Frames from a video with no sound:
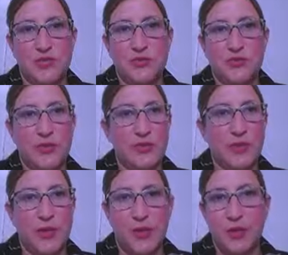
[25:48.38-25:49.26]
that struggle with
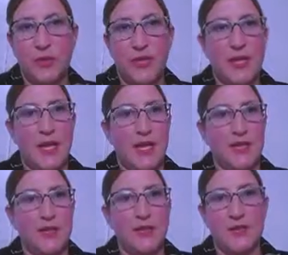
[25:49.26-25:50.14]
heroin and
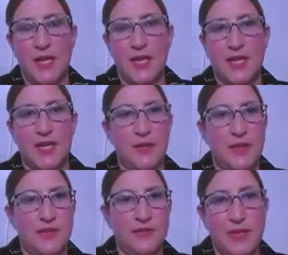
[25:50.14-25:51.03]
cocaine and
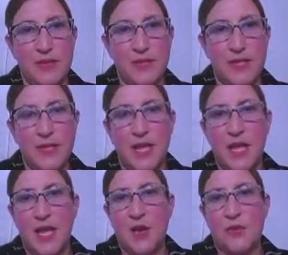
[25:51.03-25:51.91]
methamphetamine.
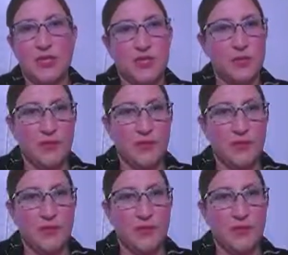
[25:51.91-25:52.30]
We're still